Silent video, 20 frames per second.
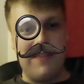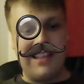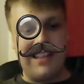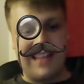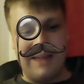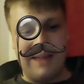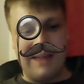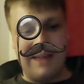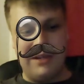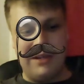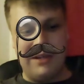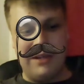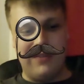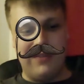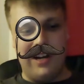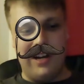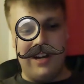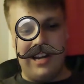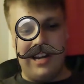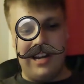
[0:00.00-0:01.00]
that much
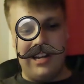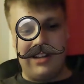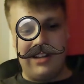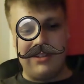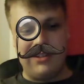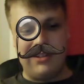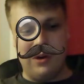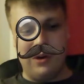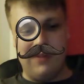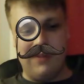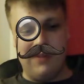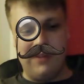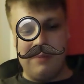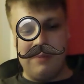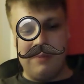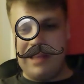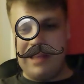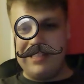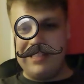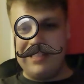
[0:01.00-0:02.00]
fun in a sort of
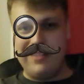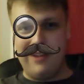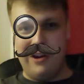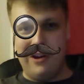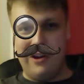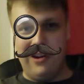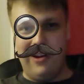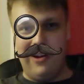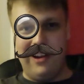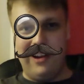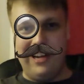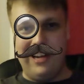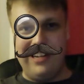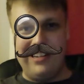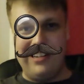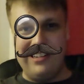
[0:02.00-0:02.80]
competitive online,